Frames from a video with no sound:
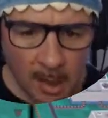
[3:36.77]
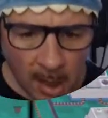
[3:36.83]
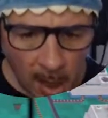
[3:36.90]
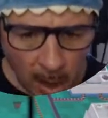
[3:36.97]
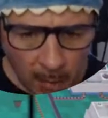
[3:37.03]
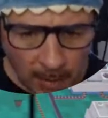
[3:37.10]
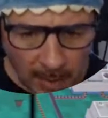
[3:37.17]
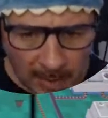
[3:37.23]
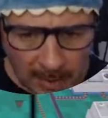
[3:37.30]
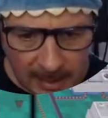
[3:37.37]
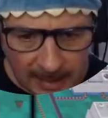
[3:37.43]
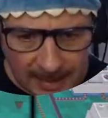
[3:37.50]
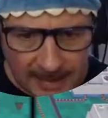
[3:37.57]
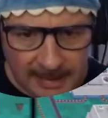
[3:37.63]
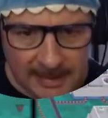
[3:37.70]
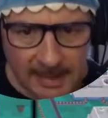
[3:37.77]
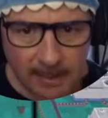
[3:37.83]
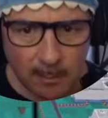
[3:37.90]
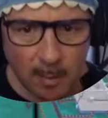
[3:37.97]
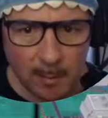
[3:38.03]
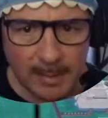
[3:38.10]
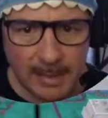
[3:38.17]
Okay, let's see
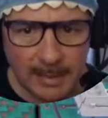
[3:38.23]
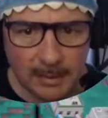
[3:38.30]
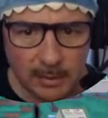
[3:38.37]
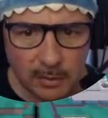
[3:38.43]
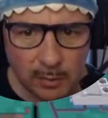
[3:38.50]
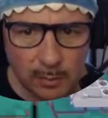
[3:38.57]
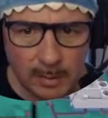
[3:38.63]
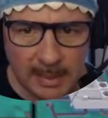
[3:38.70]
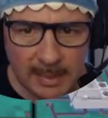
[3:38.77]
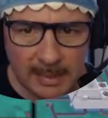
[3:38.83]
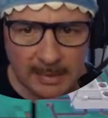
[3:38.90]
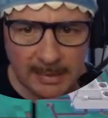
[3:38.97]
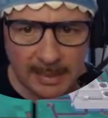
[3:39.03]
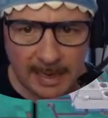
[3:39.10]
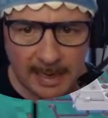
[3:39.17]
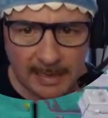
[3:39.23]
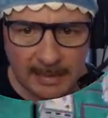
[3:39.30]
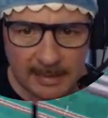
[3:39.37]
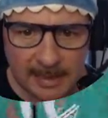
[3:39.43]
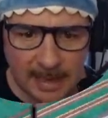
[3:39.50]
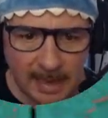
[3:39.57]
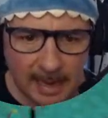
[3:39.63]
what we need to do here to
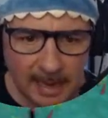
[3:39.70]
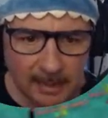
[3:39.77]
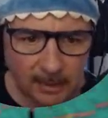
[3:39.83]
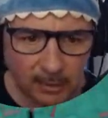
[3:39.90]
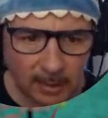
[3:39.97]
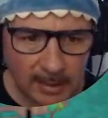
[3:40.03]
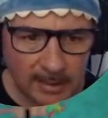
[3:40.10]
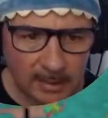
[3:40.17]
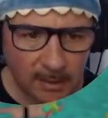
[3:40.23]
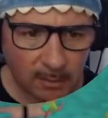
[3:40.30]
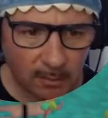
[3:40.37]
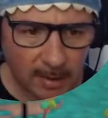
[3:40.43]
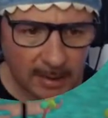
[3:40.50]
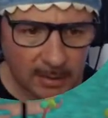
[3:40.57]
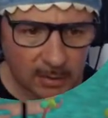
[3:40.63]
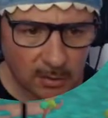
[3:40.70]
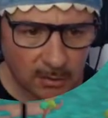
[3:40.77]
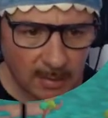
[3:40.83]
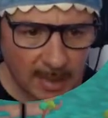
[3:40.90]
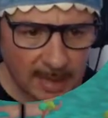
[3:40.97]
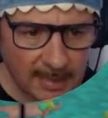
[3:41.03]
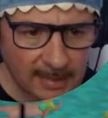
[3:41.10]
get trains at grade. So
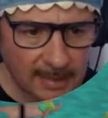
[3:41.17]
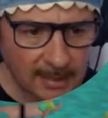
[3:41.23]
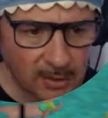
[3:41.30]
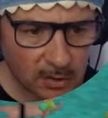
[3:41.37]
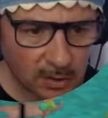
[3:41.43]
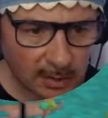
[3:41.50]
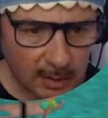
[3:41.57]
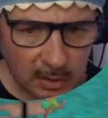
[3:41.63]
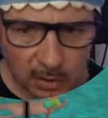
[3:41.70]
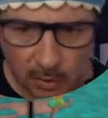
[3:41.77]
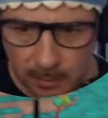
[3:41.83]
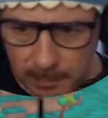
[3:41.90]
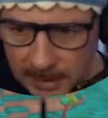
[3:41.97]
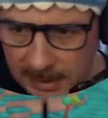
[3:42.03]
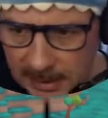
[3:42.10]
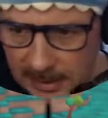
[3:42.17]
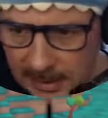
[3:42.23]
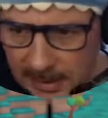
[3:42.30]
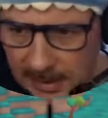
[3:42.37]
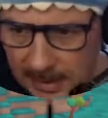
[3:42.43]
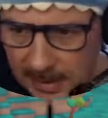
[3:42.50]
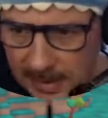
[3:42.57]
that essentially should be
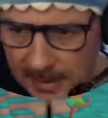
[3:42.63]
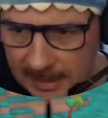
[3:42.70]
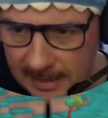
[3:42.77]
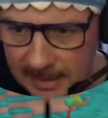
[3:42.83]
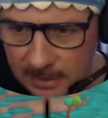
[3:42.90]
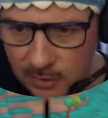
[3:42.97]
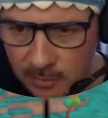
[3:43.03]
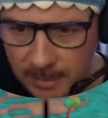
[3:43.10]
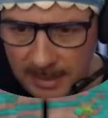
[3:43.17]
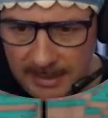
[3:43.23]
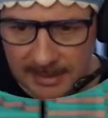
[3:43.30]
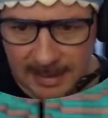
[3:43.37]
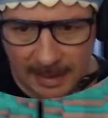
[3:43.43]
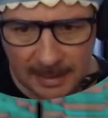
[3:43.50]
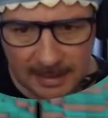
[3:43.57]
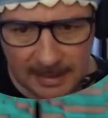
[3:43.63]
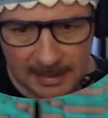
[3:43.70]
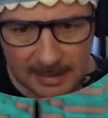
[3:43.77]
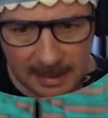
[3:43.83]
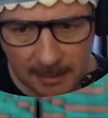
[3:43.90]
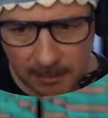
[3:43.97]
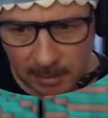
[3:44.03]
here, and here should be exactly the
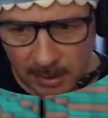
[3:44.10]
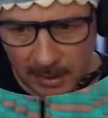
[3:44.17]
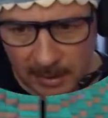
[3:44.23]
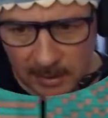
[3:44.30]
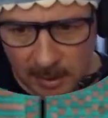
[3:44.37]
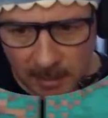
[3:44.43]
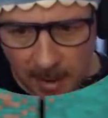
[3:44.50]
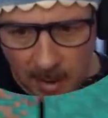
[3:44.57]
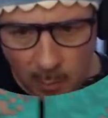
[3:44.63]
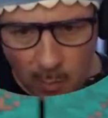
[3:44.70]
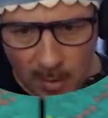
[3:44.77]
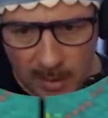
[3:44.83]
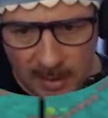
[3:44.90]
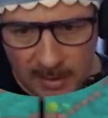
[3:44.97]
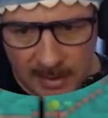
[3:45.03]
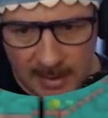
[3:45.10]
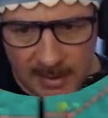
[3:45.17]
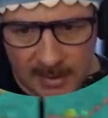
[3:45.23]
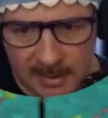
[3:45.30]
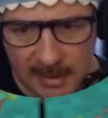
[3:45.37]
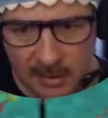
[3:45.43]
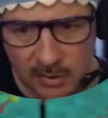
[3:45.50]
same thing. So I might work at the
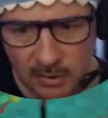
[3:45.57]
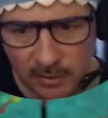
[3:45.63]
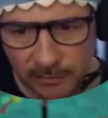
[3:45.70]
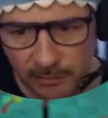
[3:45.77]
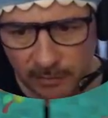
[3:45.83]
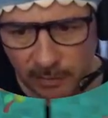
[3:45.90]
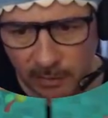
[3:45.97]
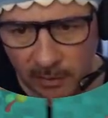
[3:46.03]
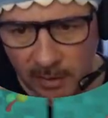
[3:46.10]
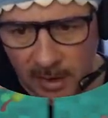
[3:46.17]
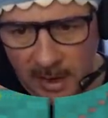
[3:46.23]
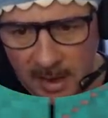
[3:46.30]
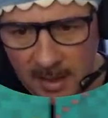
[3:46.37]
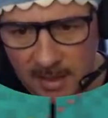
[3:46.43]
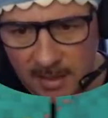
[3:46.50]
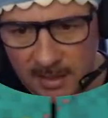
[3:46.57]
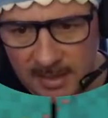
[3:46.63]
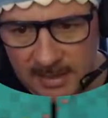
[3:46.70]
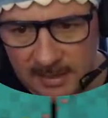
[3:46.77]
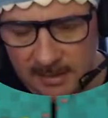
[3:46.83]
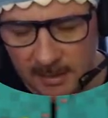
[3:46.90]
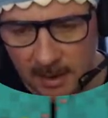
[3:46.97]
intersection for this
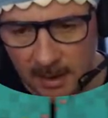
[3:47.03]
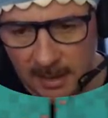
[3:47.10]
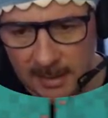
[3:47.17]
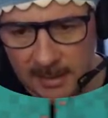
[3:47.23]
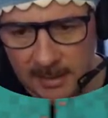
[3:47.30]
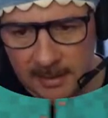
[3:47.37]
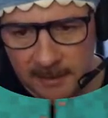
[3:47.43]
side,